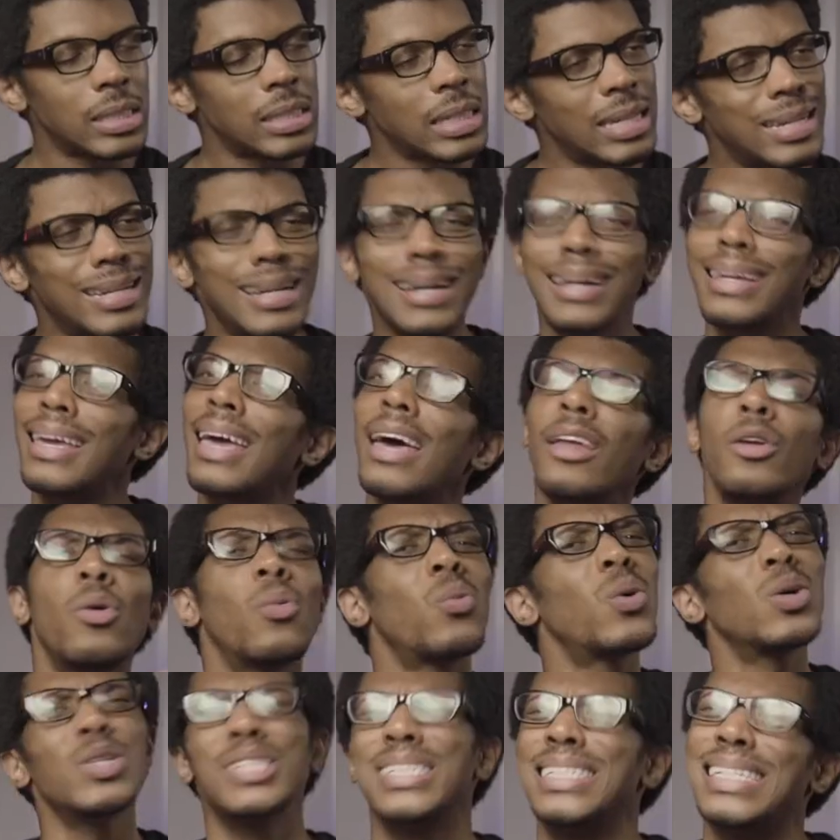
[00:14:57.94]
see. Again,
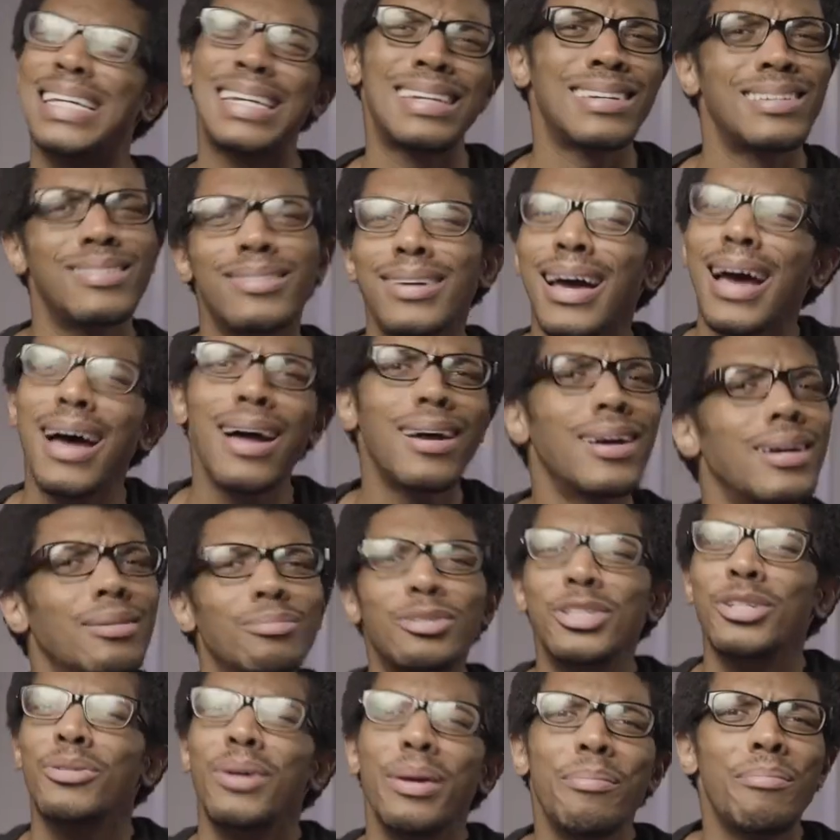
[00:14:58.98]
we'll see. I'm
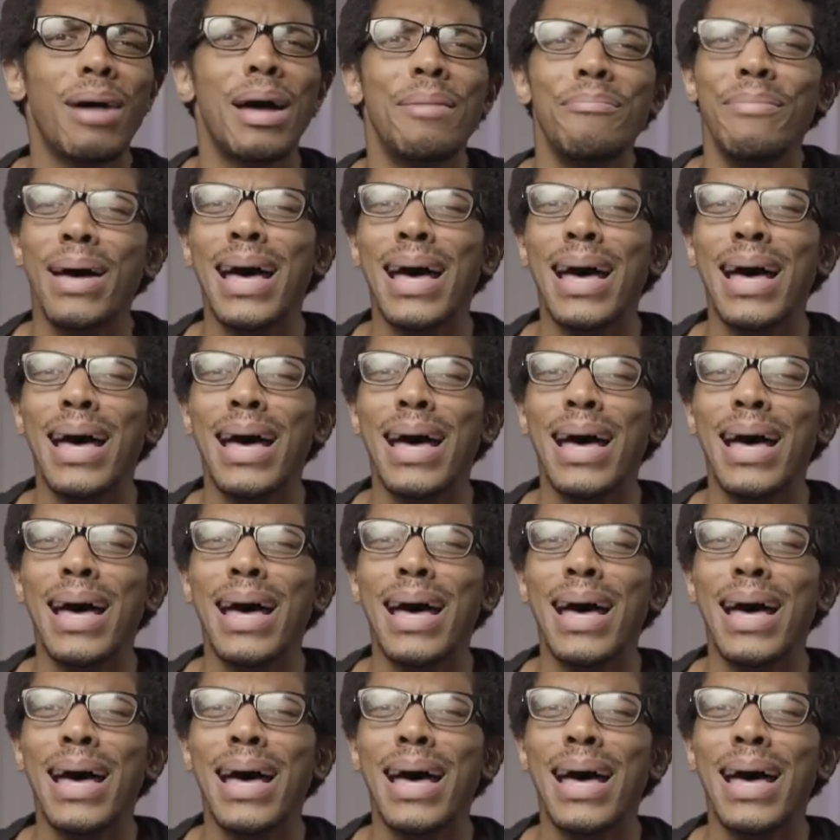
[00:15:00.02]
doing my